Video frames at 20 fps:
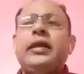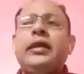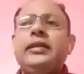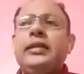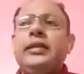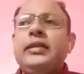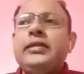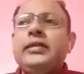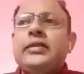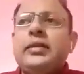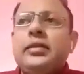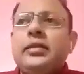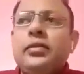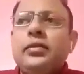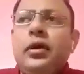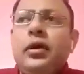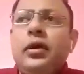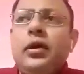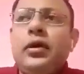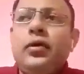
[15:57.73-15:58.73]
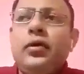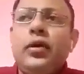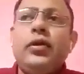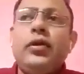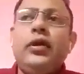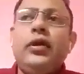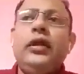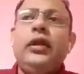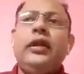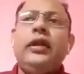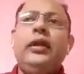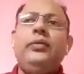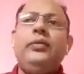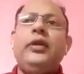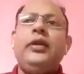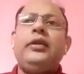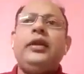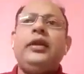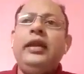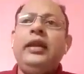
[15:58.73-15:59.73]
Gandhi is not only
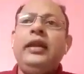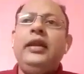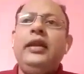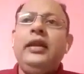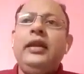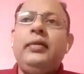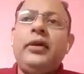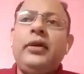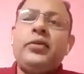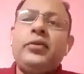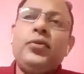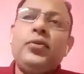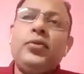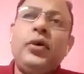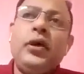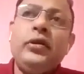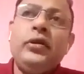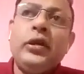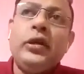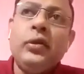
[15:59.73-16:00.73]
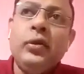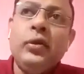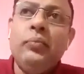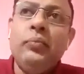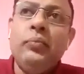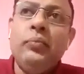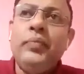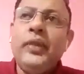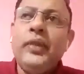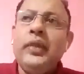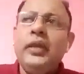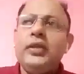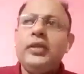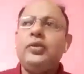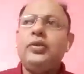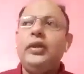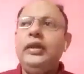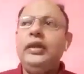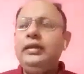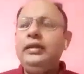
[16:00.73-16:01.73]
relevant in India but throughout the globe.
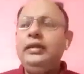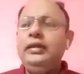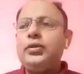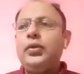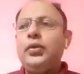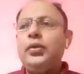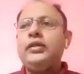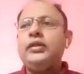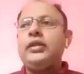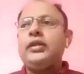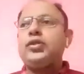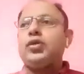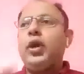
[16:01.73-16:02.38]
So in this way,